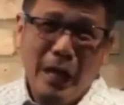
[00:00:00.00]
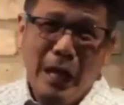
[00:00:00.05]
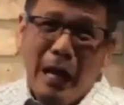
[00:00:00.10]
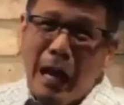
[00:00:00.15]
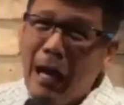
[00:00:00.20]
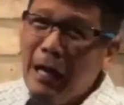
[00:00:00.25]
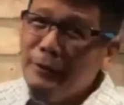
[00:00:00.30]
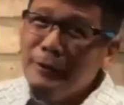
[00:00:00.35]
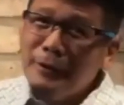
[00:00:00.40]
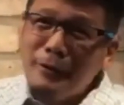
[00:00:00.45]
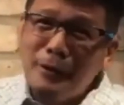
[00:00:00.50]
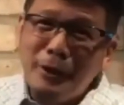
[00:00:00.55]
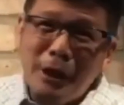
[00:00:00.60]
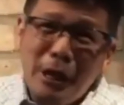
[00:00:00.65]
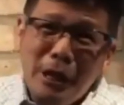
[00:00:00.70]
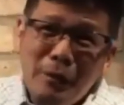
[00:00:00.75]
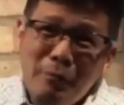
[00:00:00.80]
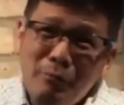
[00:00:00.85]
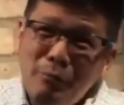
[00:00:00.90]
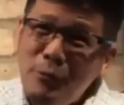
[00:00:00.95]
and
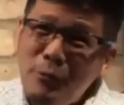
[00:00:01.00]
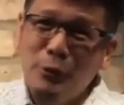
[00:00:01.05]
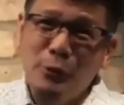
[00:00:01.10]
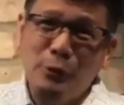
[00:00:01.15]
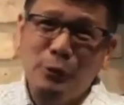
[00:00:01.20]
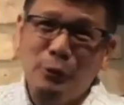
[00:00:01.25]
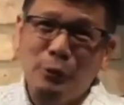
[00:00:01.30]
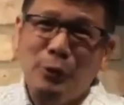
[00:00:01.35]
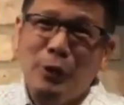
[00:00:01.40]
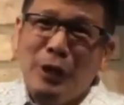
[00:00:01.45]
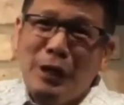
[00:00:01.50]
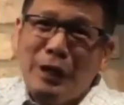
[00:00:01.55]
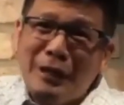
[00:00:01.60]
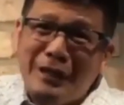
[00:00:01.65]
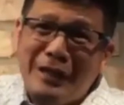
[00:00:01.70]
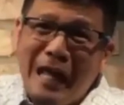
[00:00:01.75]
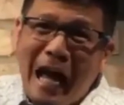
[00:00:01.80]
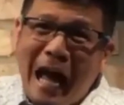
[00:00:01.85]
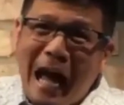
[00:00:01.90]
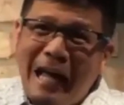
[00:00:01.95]
give you
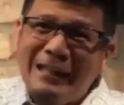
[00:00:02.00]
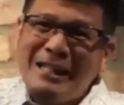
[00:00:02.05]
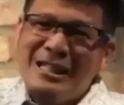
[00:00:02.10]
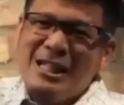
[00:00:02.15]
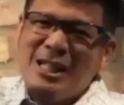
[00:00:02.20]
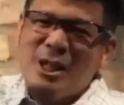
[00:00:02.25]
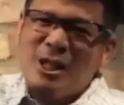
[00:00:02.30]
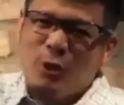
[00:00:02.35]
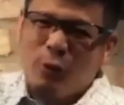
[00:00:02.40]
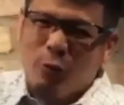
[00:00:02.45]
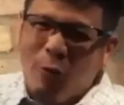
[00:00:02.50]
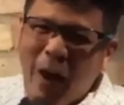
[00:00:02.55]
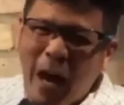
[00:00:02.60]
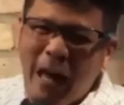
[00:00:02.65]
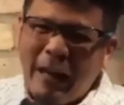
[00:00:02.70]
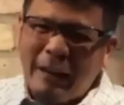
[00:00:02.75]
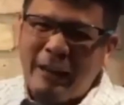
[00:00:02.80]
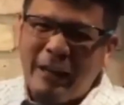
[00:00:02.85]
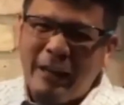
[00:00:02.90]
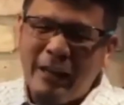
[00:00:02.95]
that
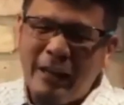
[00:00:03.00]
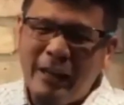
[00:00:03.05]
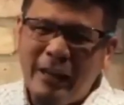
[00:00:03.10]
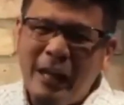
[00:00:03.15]
strength